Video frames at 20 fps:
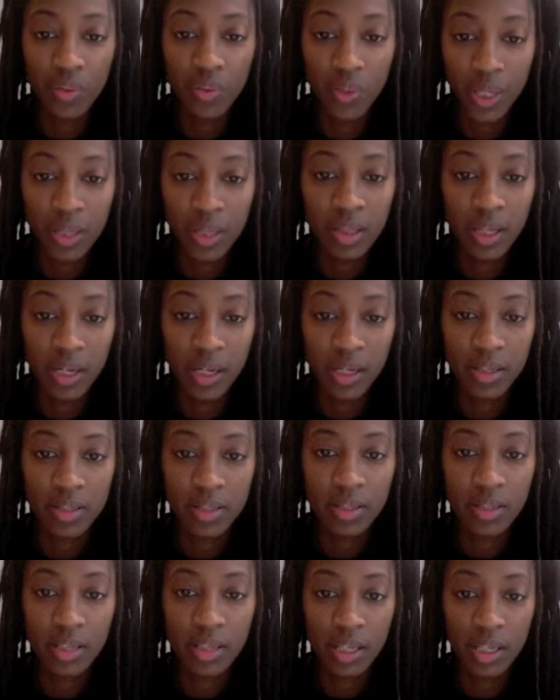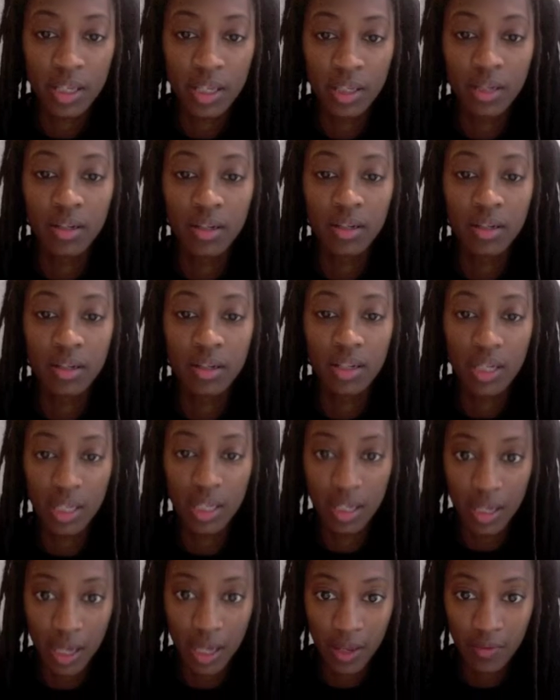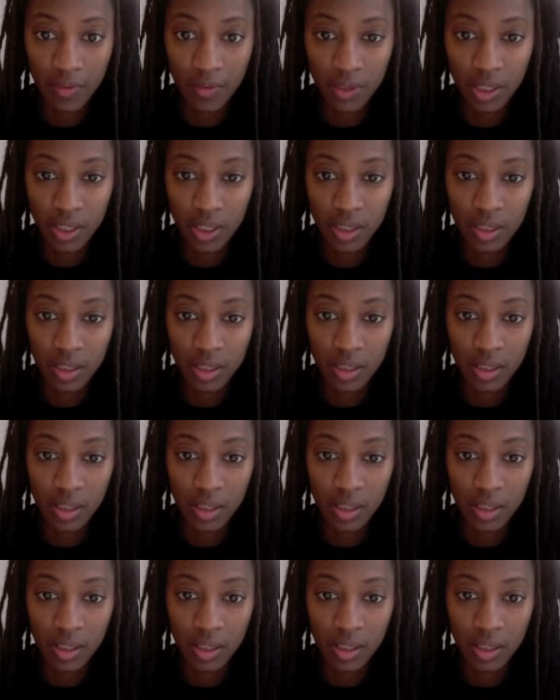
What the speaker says: weight loss in an athlete.